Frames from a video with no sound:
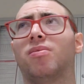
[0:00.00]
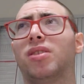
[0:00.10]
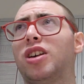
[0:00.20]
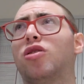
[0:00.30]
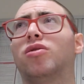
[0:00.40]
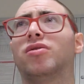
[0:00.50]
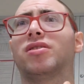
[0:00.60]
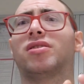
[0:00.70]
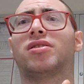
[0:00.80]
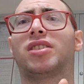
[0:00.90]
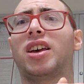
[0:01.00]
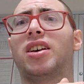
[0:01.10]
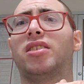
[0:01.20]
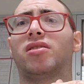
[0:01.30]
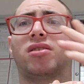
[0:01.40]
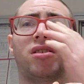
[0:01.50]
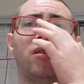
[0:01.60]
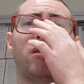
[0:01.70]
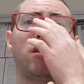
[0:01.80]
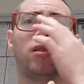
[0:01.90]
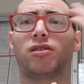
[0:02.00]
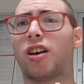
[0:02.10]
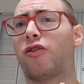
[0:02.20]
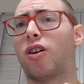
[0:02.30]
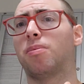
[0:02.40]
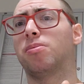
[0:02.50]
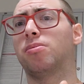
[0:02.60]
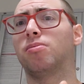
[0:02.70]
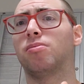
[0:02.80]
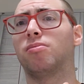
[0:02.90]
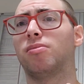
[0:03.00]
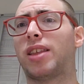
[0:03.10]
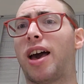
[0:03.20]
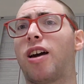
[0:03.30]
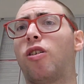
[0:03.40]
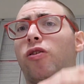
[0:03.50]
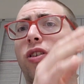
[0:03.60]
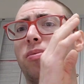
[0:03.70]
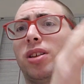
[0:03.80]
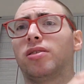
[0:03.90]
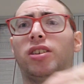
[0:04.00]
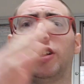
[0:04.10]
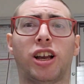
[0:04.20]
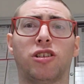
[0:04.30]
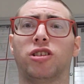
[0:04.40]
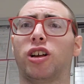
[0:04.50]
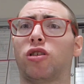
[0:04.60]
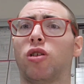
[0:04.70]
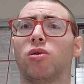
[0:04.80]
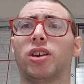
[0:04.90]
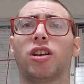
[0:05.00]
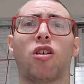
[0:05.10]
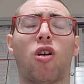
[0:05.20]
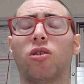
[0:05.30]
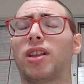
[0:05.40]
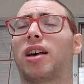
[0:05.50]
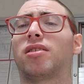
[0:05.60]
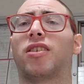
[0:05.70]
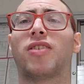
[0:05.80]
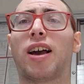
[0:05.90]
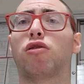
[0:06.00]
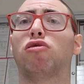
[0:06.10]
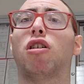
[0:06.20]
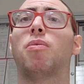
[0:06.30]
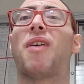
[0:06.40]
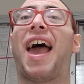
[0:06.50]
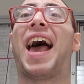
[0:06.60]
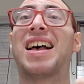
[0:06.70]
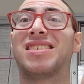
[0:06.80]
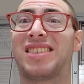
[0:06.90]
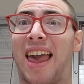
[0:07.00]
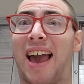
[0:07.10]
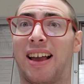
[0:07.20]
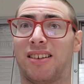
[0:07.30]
Lilo & Stitch, stuff from that from Disney Channel, Nickelodeon, all that stuff. I grew up as that.